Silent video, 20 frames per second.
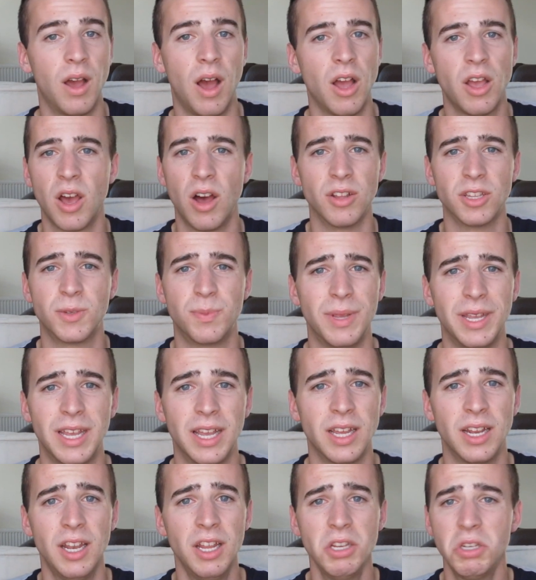I can't speak
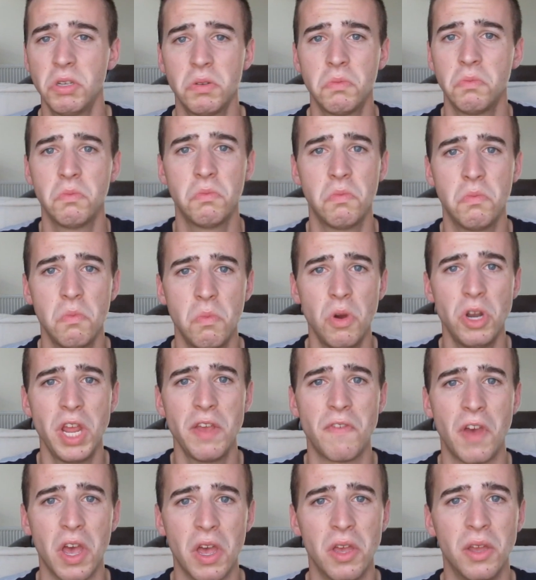English.
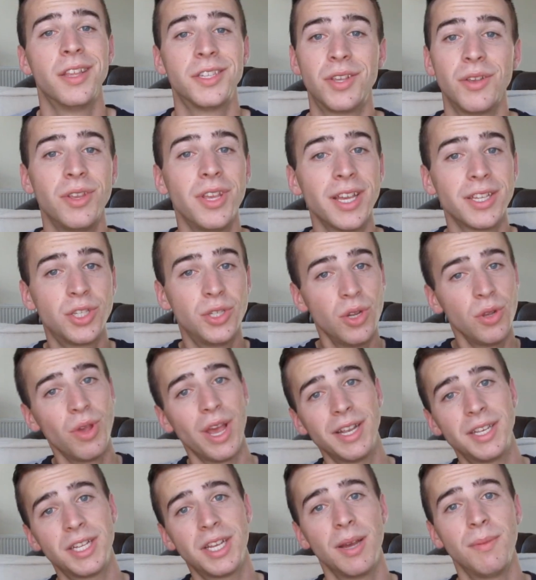Whatever. So yes, you
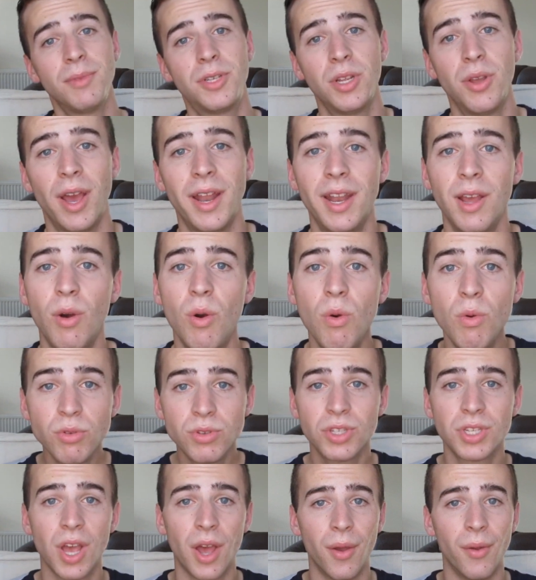get to come too. And
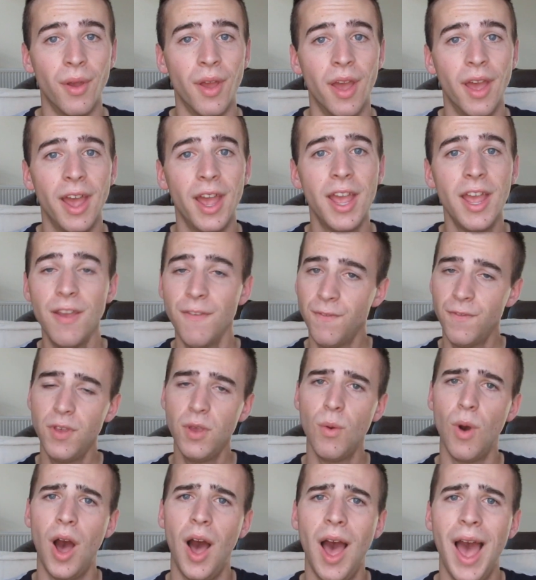also, if
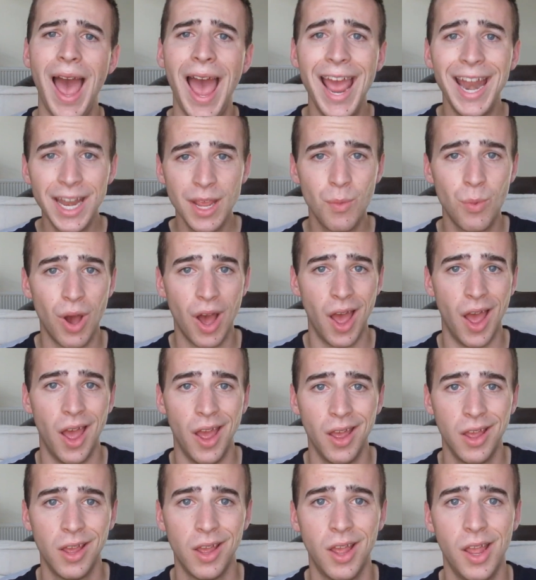you are
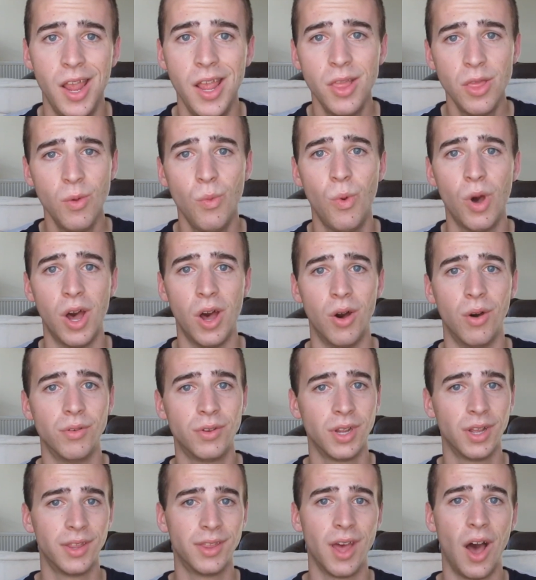anywhere in the
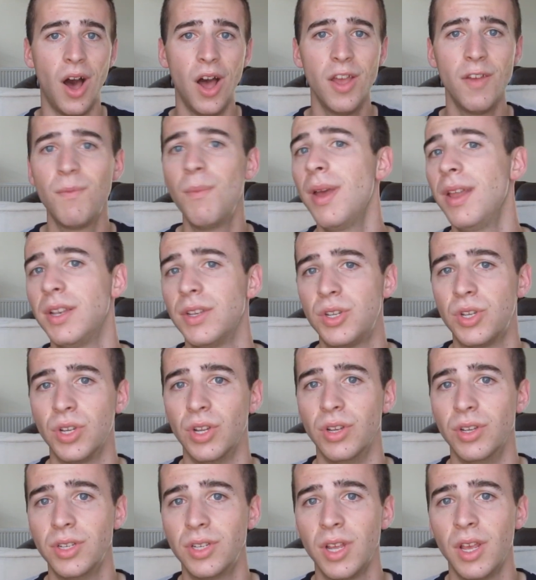world that I've
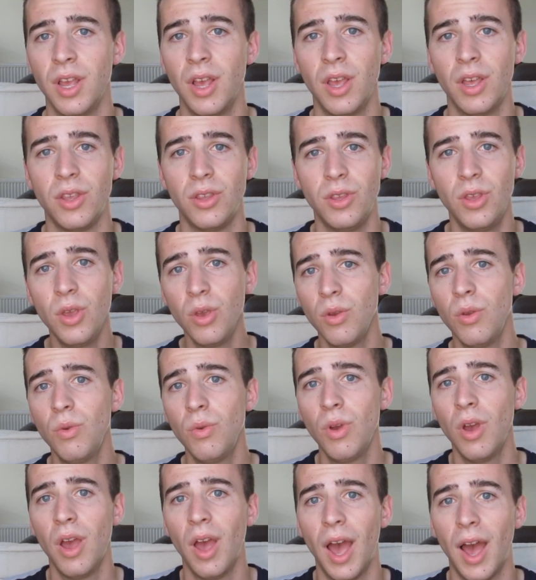mentioned,
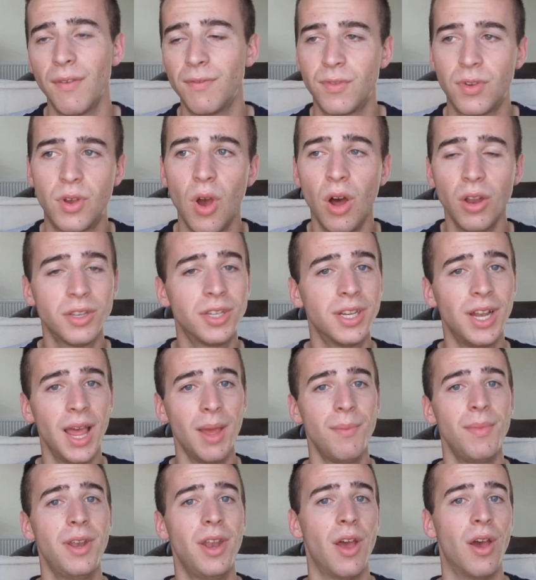you have got to
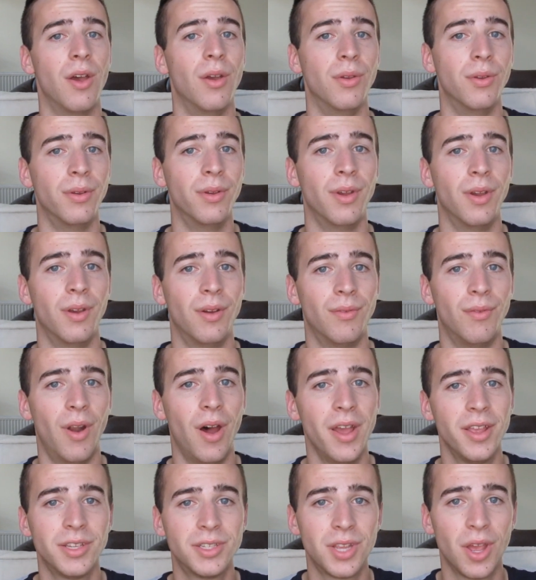let me know,
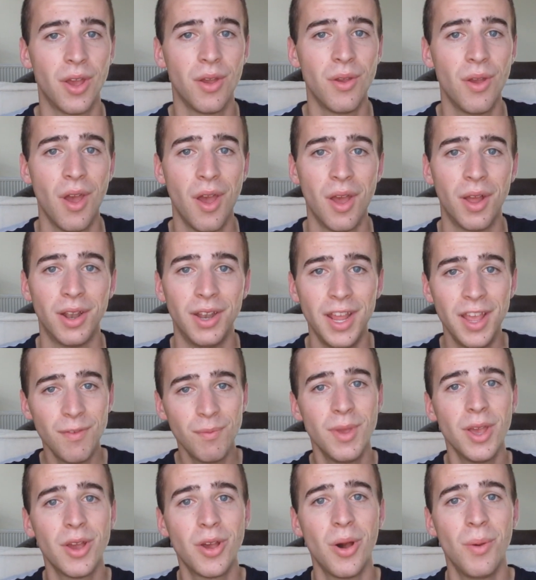right? So leave
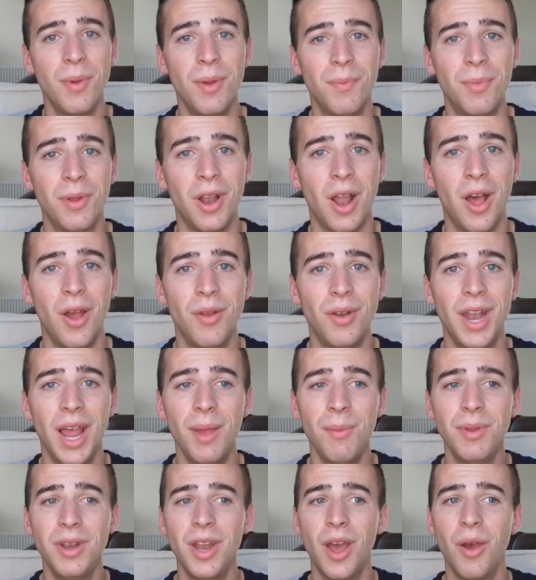me a comment below.
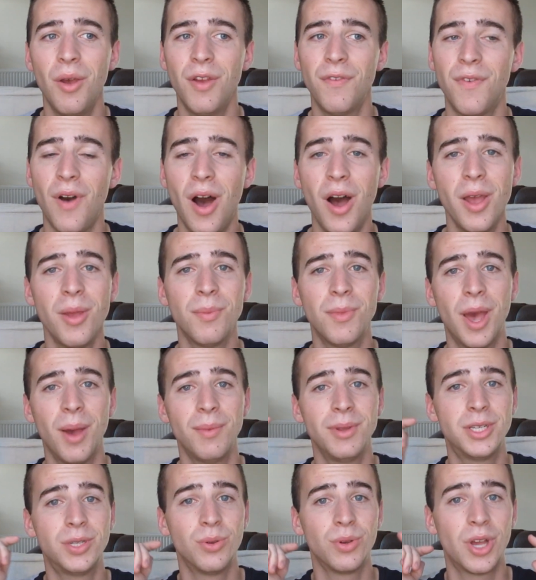Let me know if I am
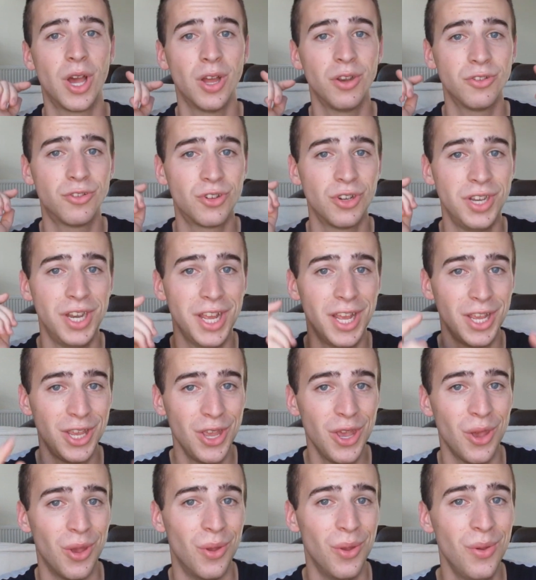coming to a country near
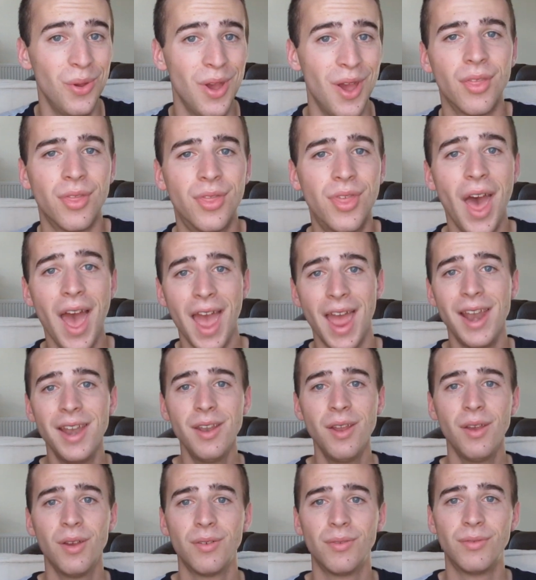you.
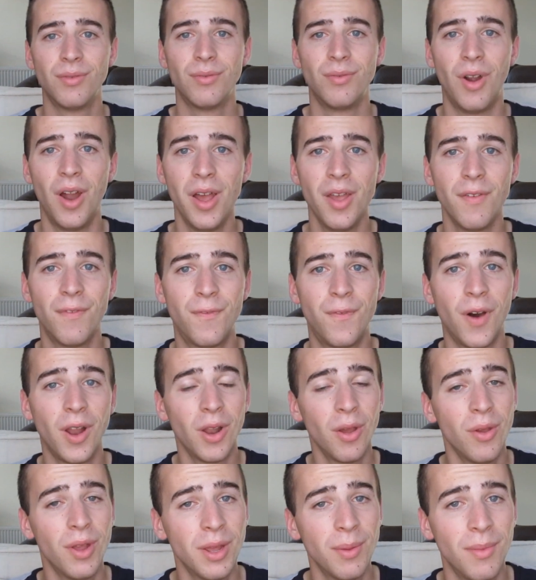Then, right,
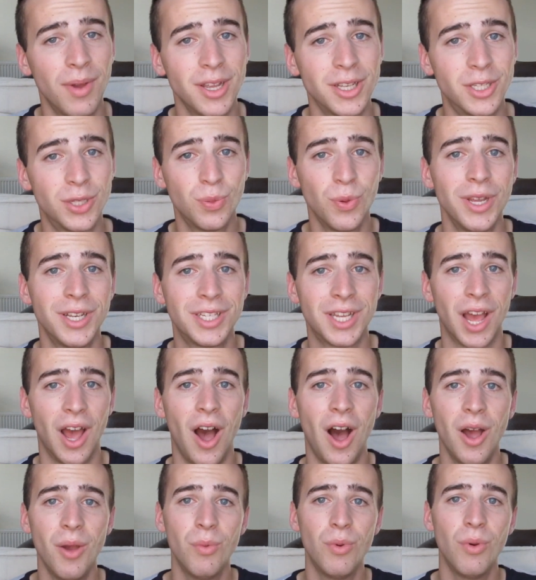following my Twitter,
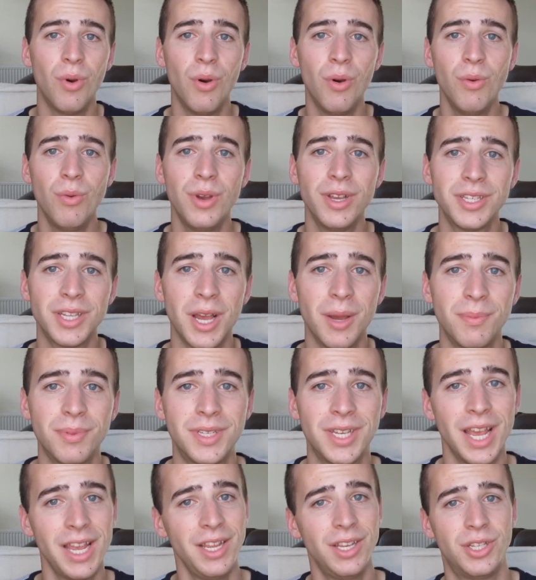I will always
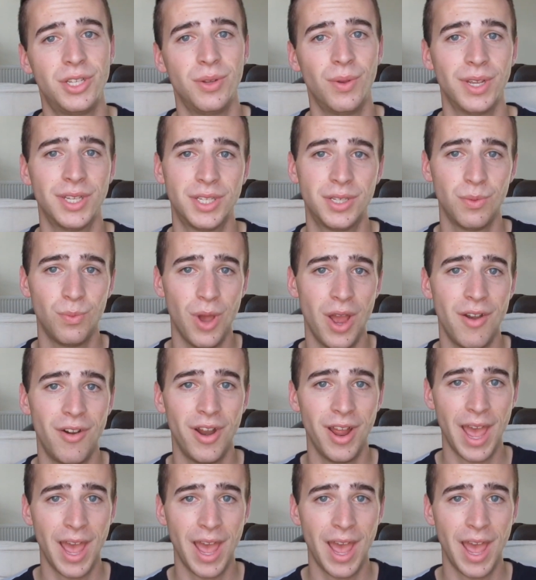update you as to where